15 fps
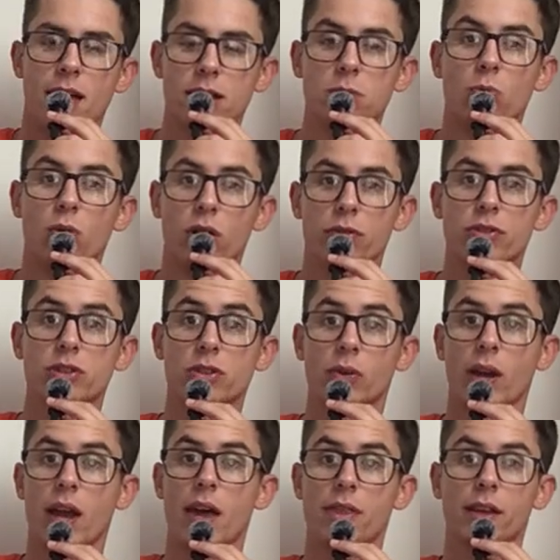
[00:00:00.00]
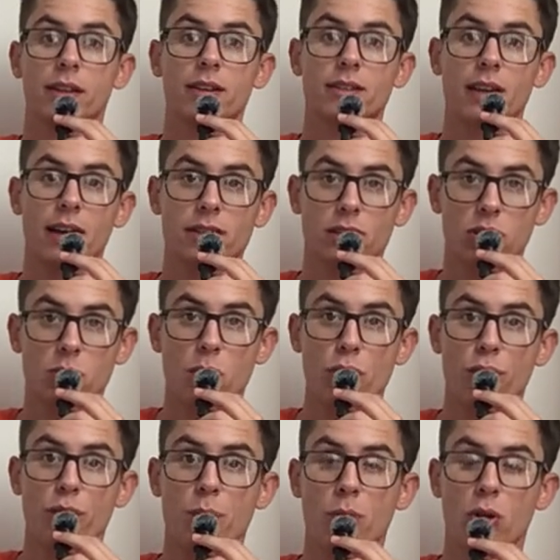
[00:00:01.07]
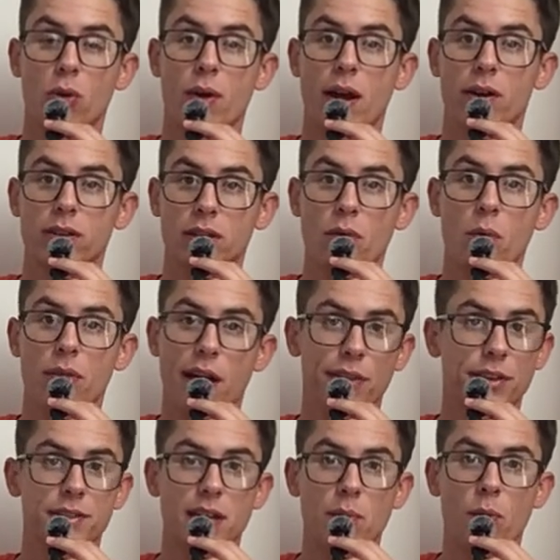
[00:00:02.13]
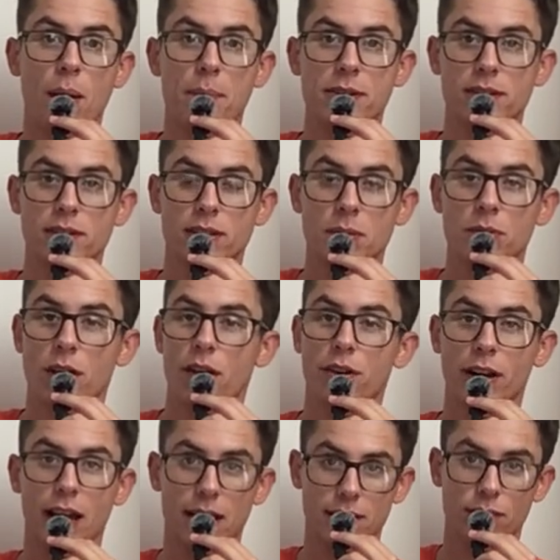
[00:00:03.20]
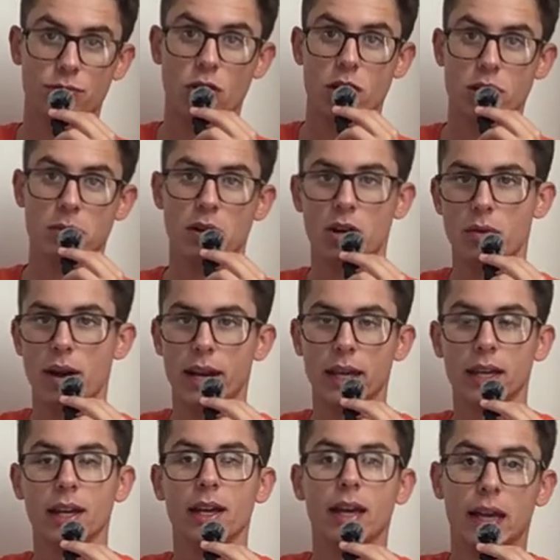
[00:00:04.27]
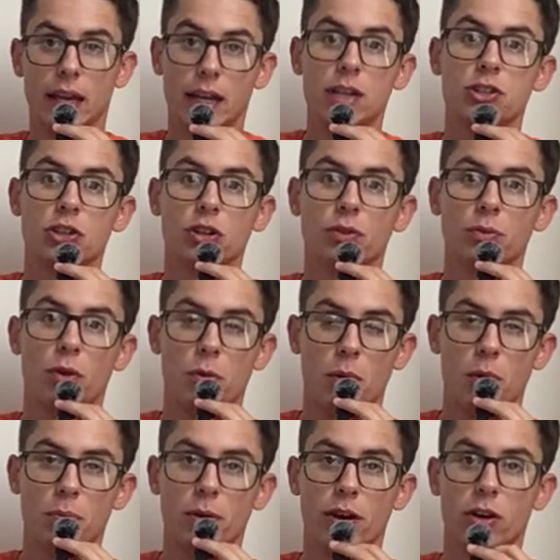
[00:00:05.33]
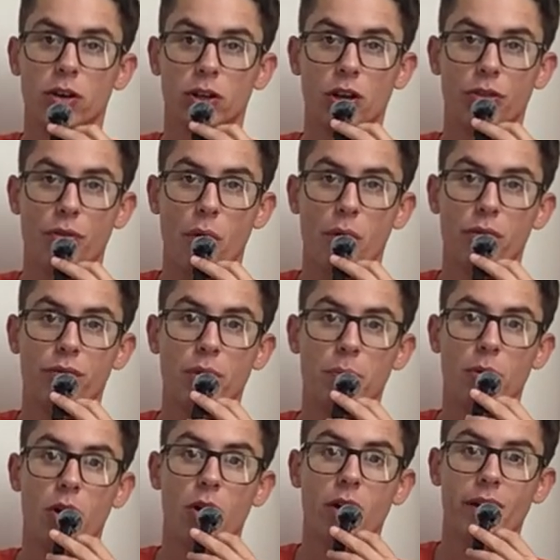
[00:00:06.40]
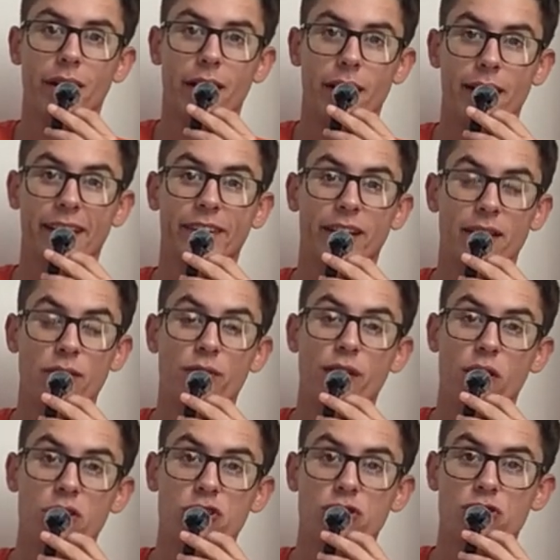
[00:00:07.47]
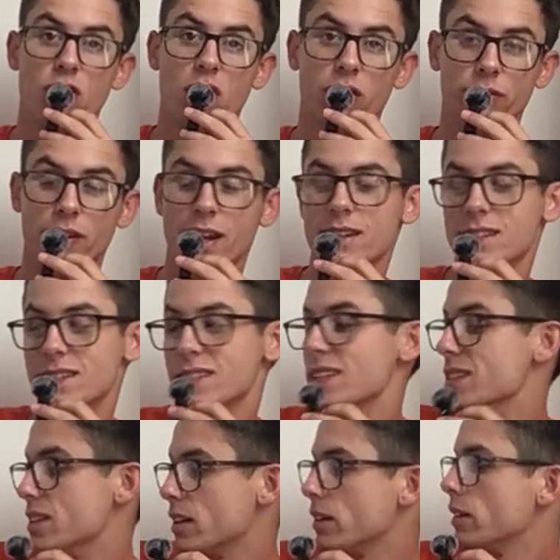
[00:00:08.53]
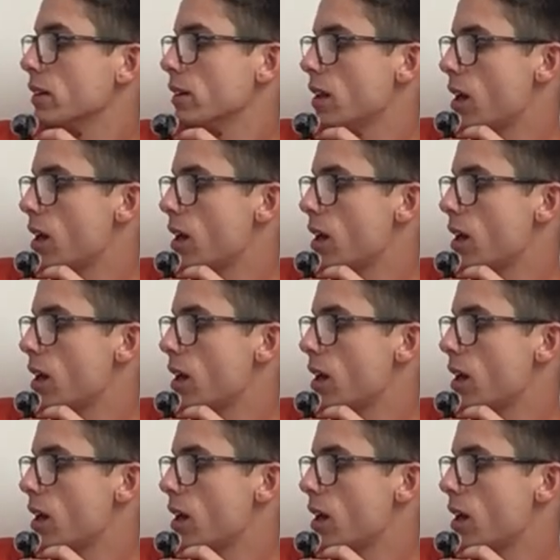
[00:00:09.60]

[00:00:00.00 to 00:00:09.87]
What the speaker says: it's more of just, okay, I think this guy's going to spread the football around, even without the same weapons as some of the other guys I've talked about already. He's a good football player, a good thrower of the football, and going to have a very strong fantasy season.